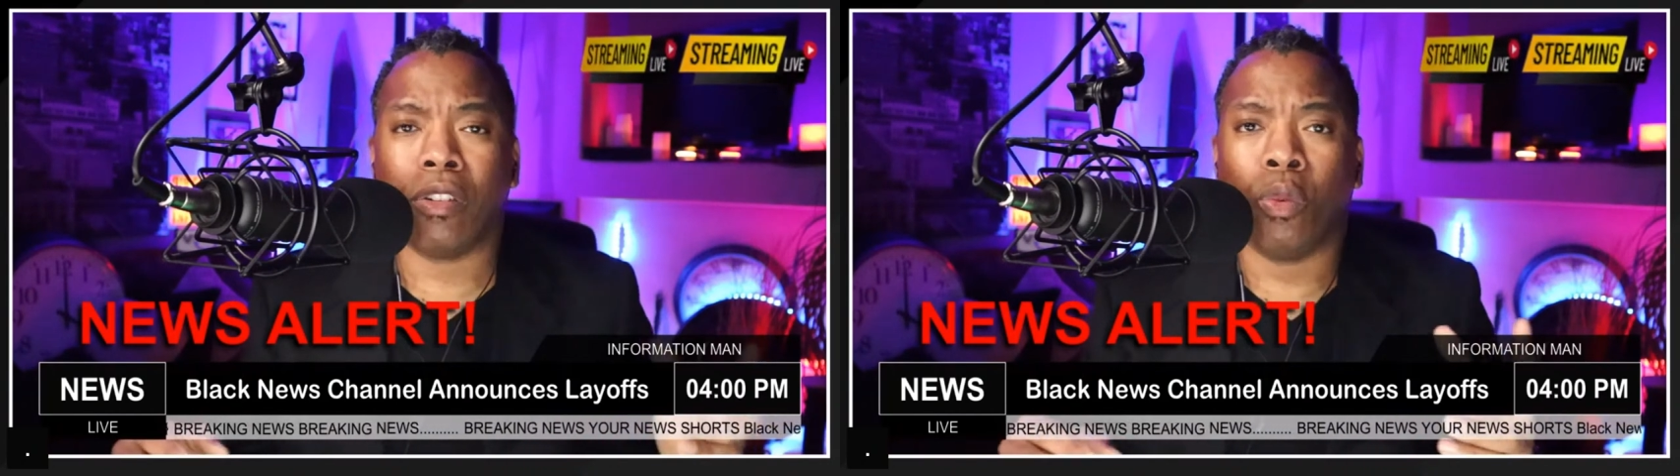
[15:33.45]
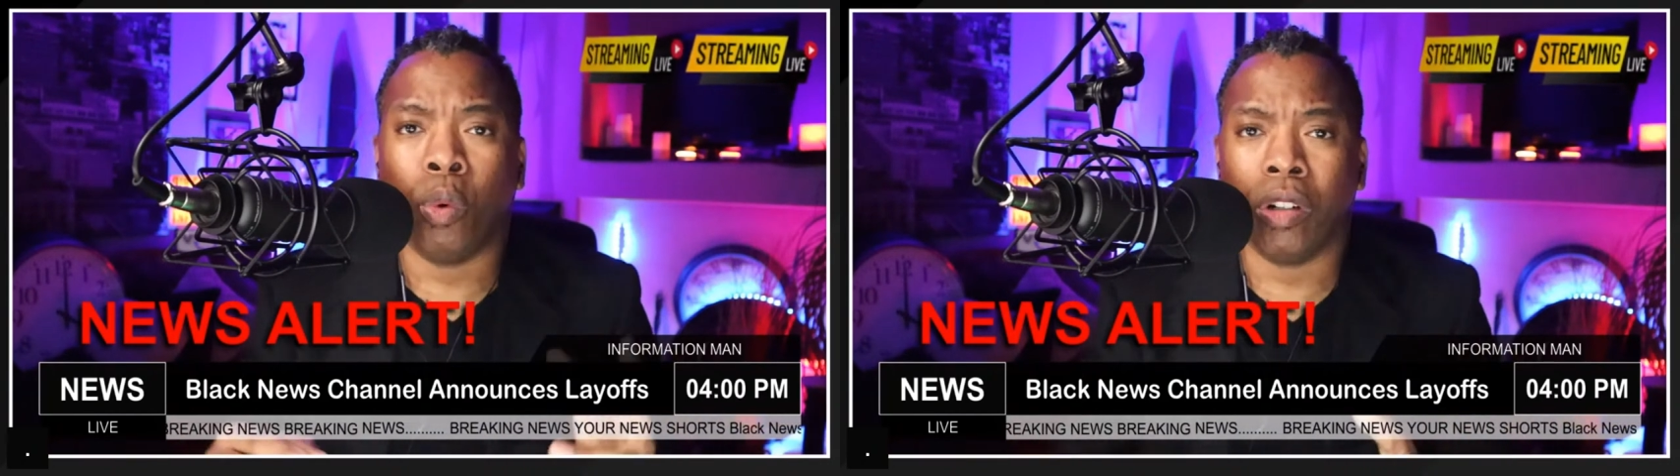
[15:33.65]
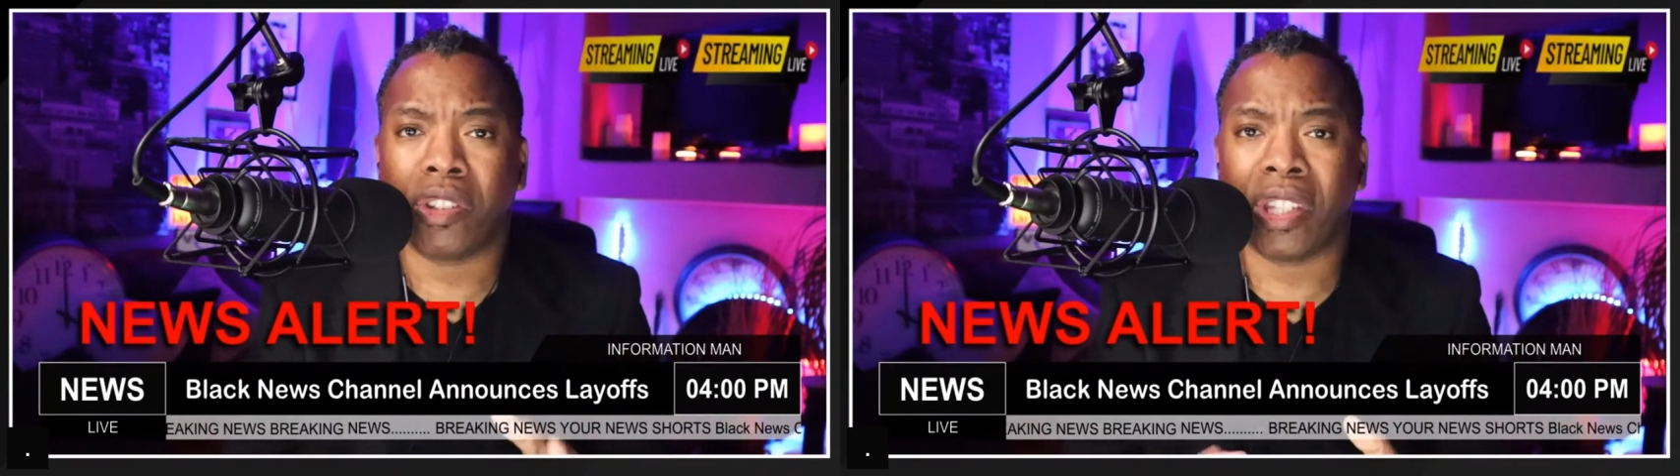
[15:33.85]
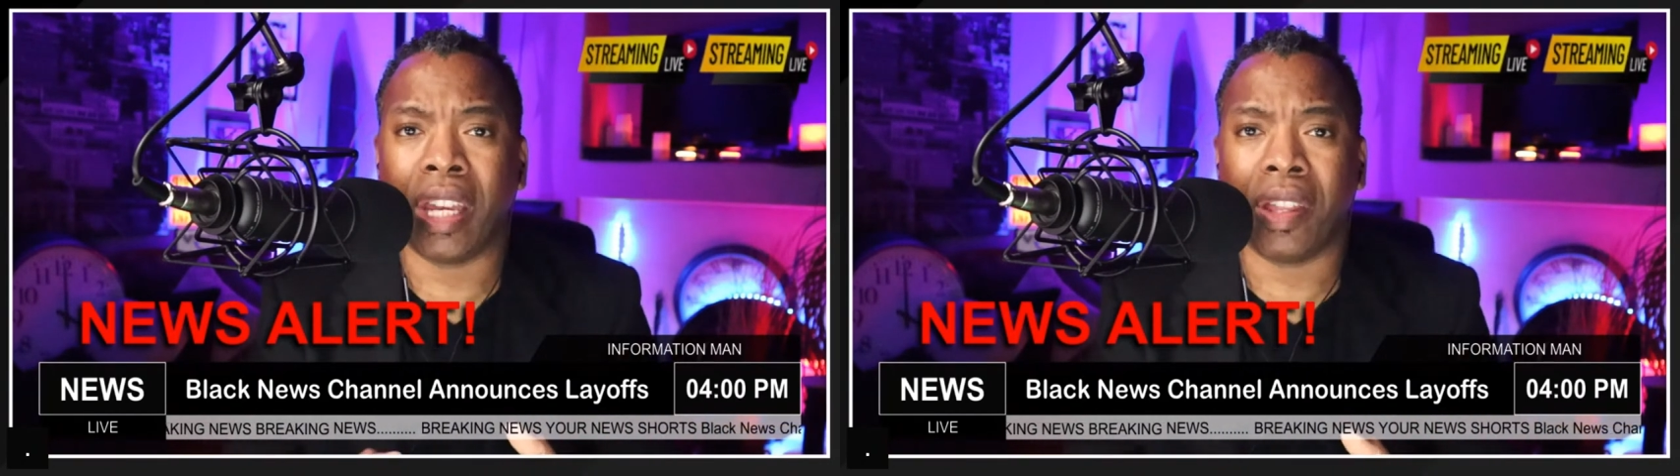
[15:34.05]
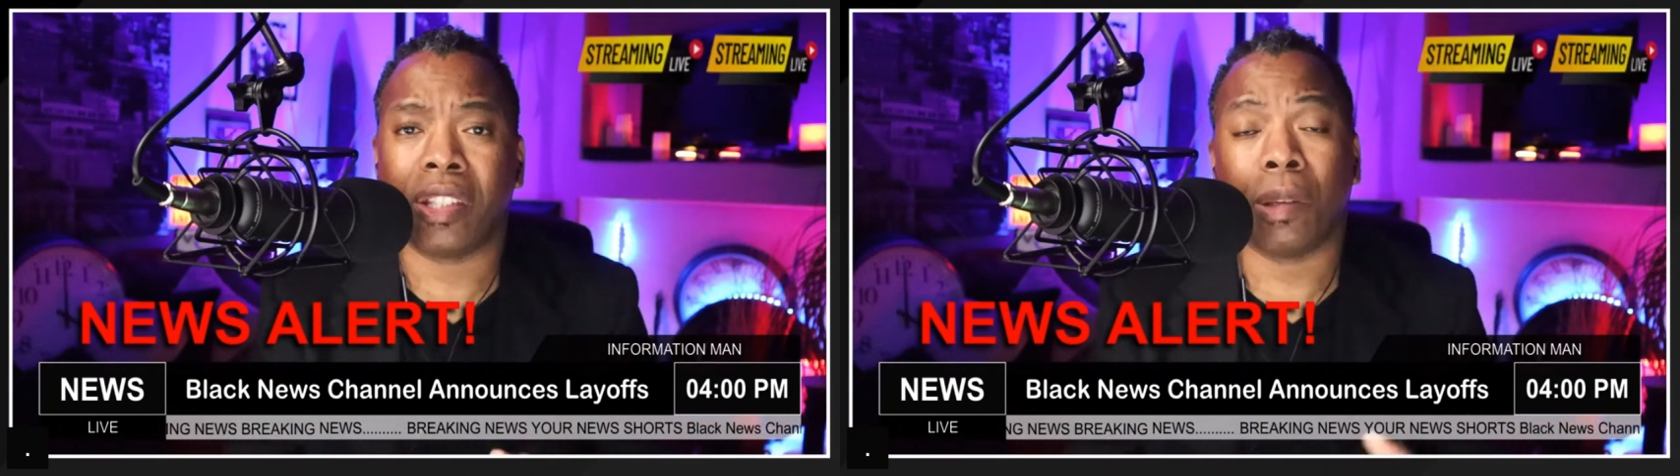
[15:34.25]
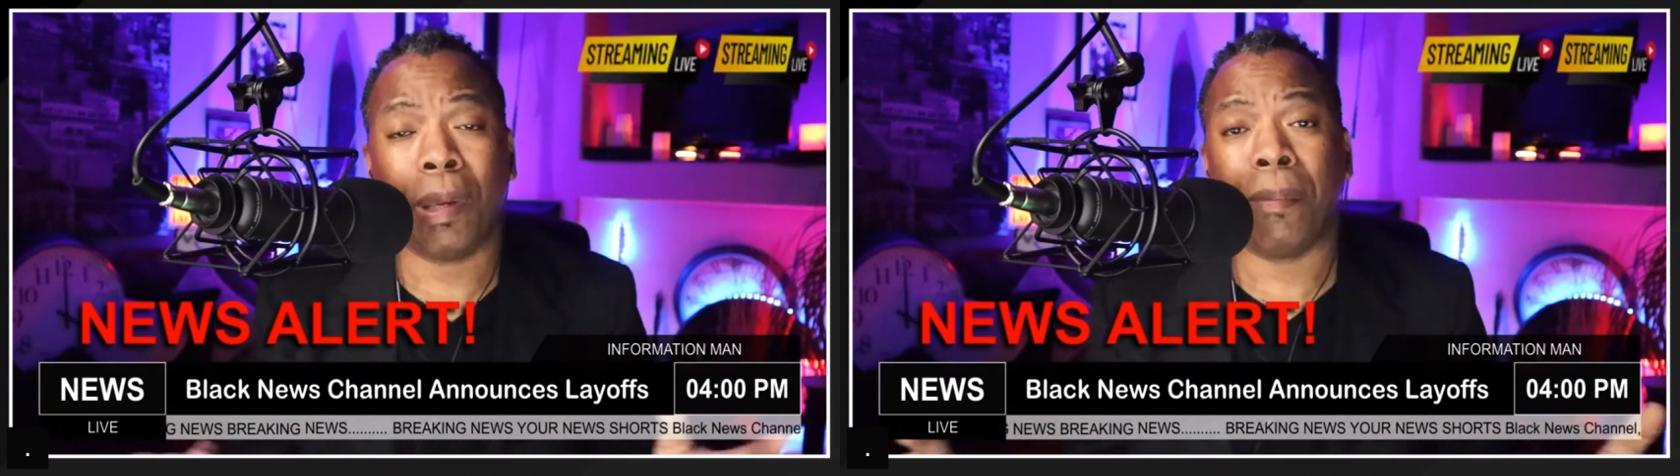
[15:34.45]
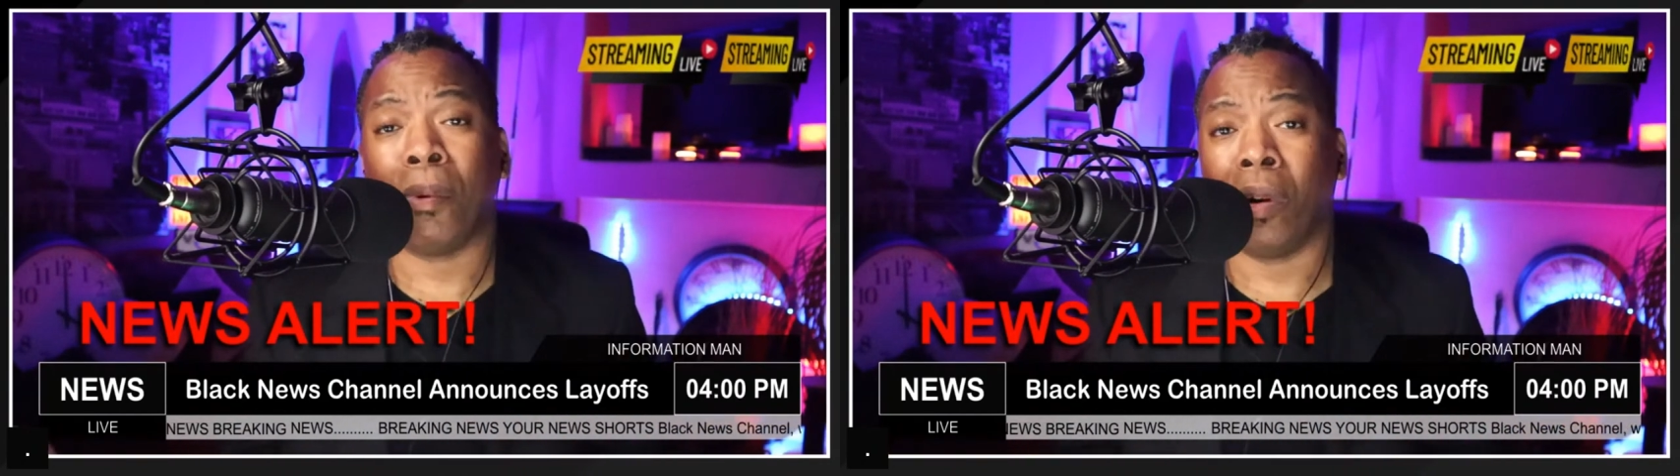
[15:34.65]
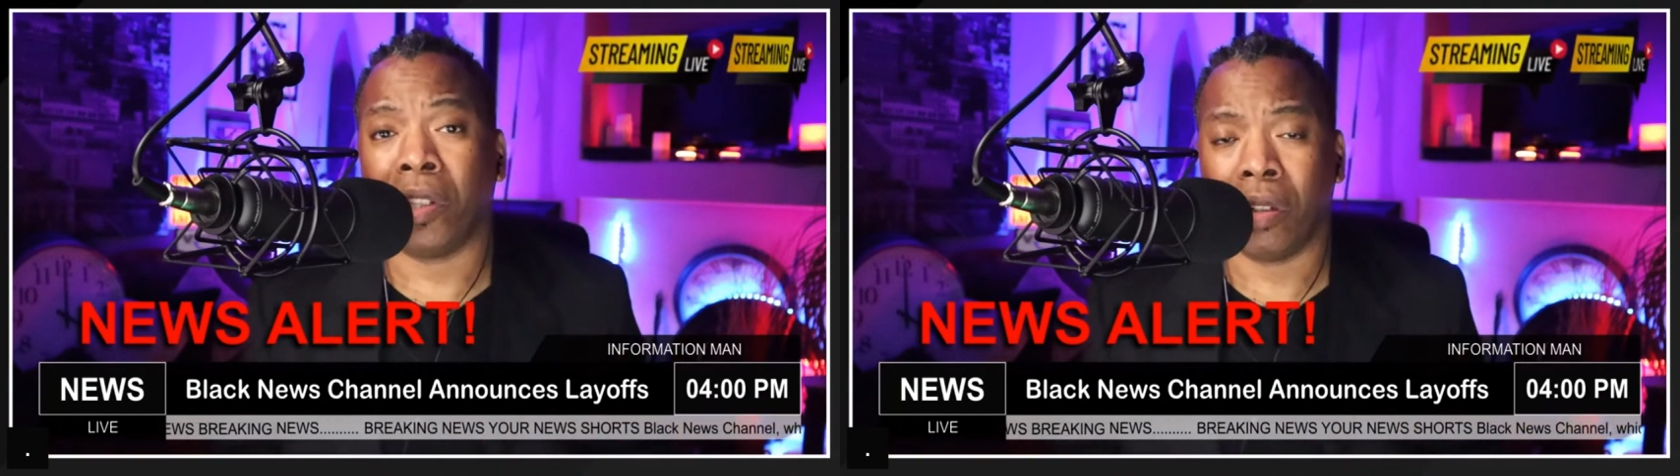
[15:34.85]
will say this to
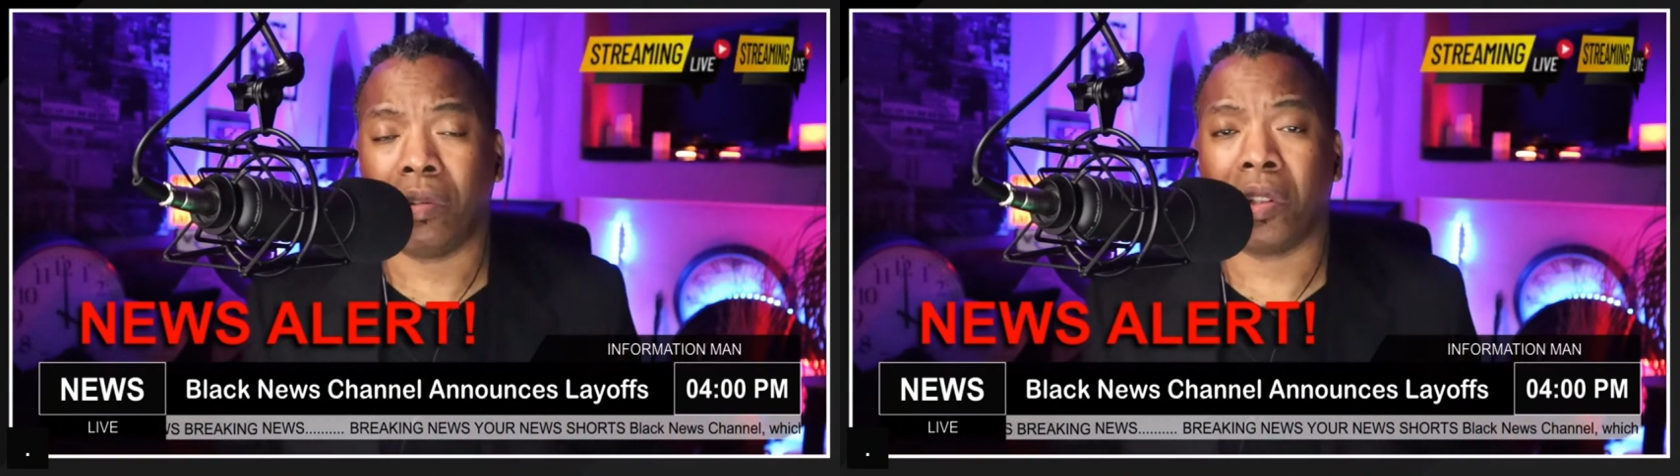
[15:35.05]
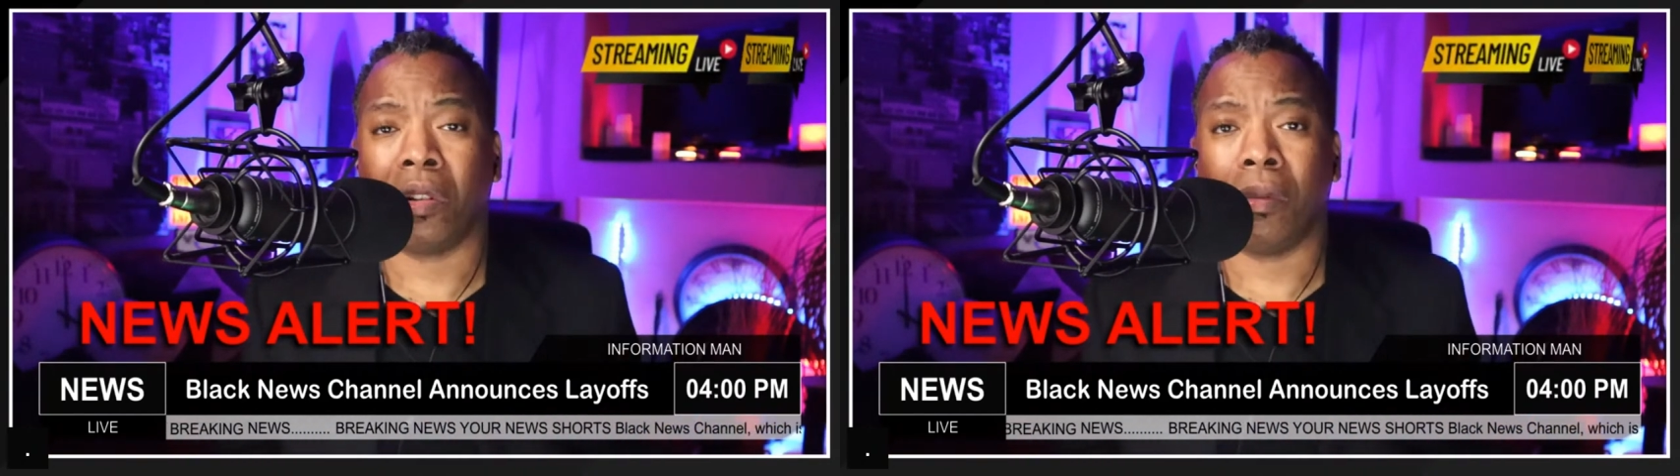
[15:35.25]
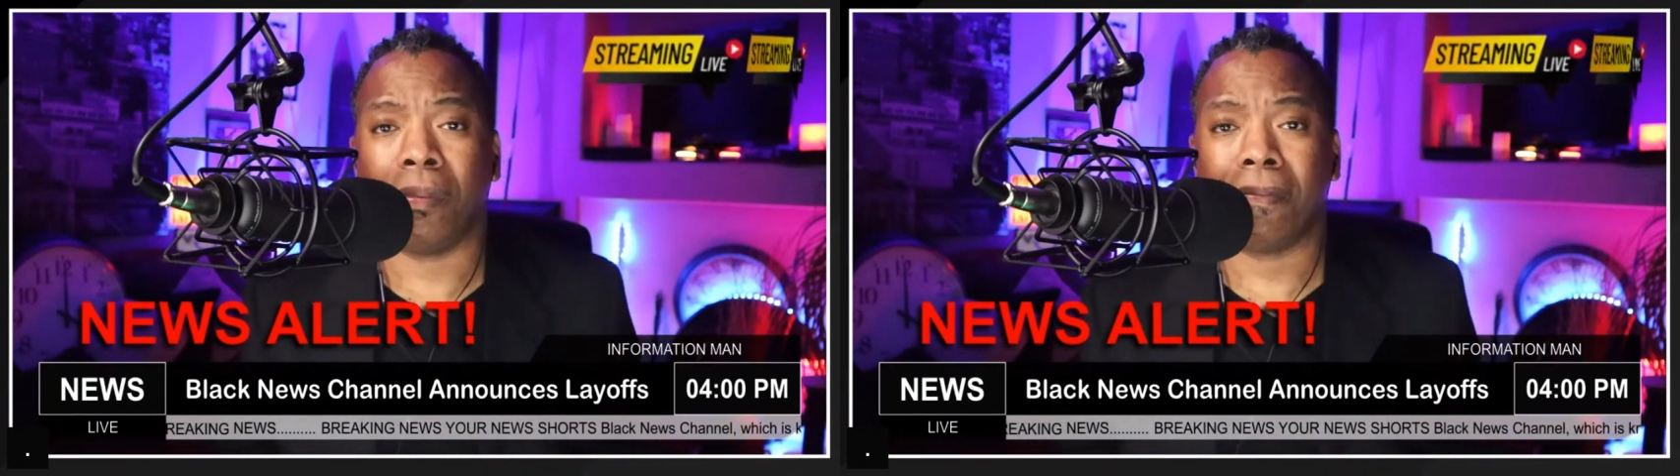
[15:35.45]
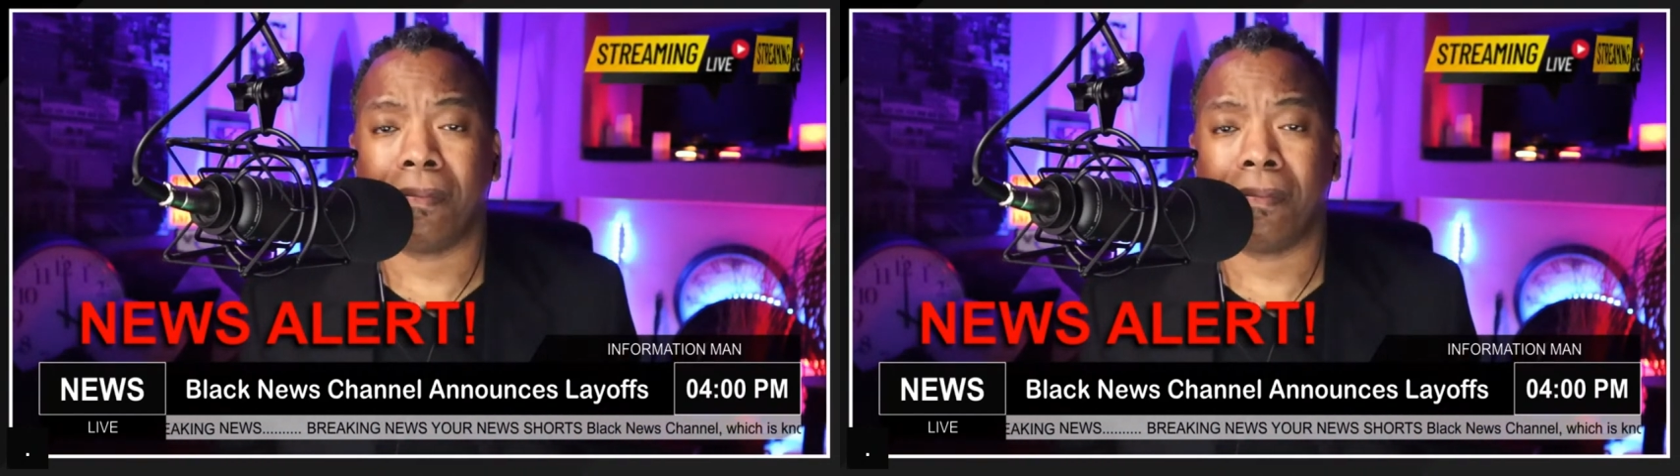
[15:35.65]
people on YouTube